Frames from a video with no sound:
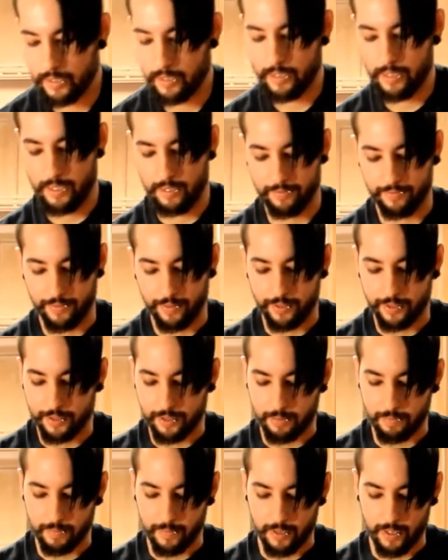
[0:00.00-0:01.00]
And for
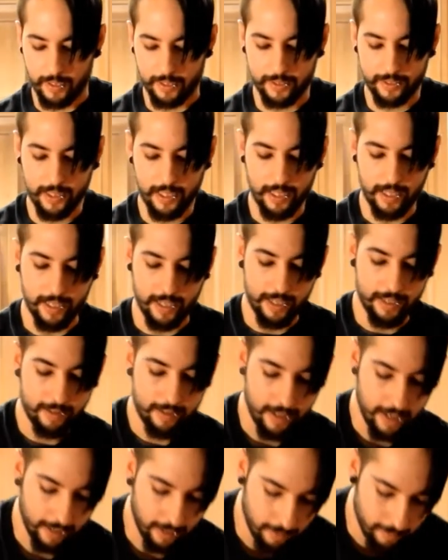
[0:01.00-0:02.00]
some acidity
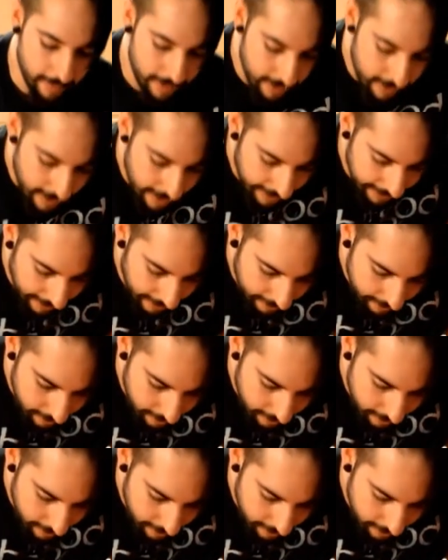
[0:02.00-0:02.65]
element, I got